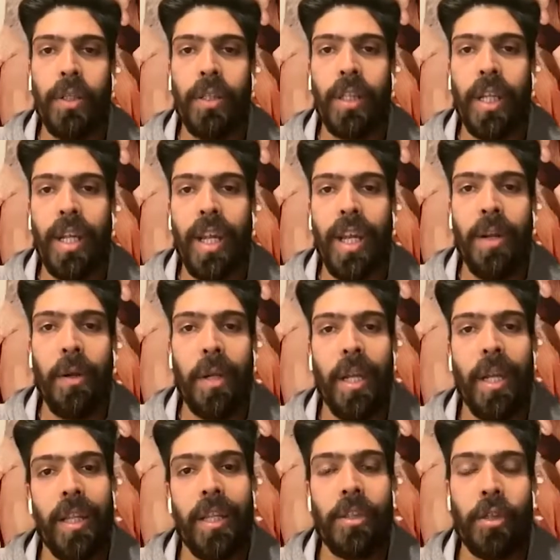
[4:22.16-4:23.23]
and say, hey,
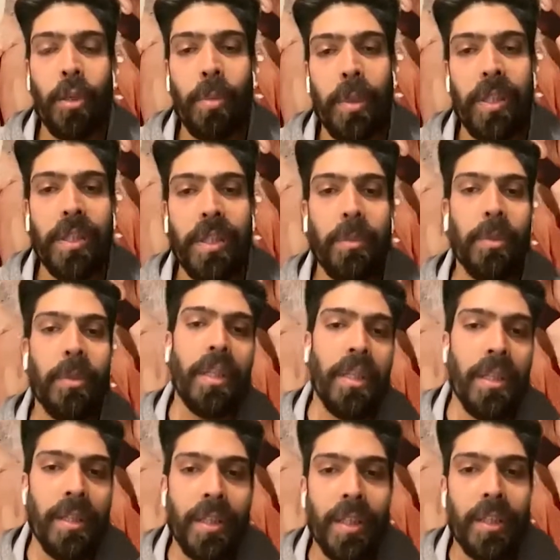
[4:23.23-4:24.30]
okay, let's go play some
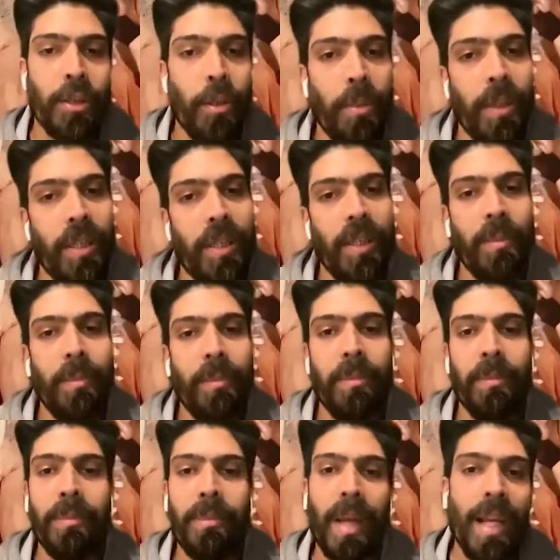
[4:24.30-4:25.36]
cricket. Let's go play
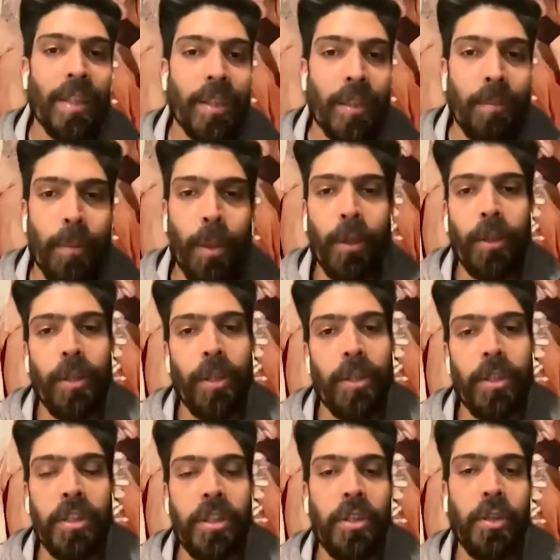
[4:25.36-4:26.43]
some basketball, or
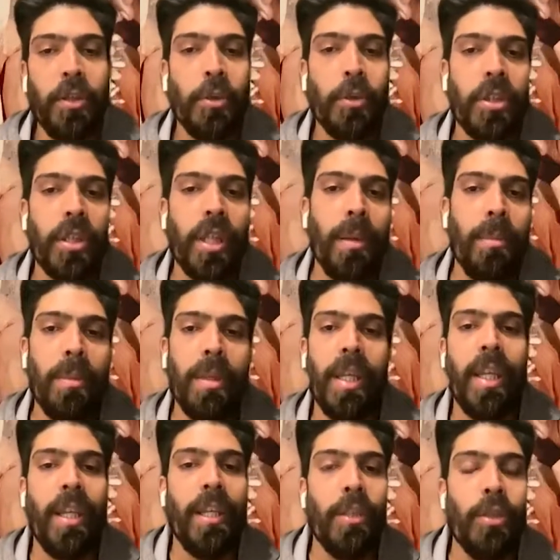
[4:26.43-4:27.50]
just do
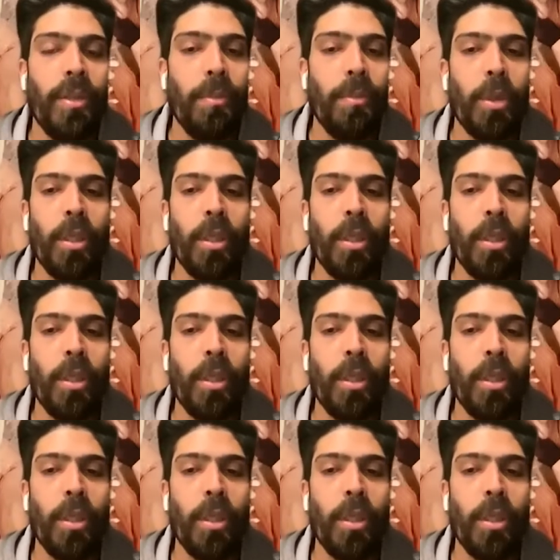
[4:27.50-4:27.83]
something, some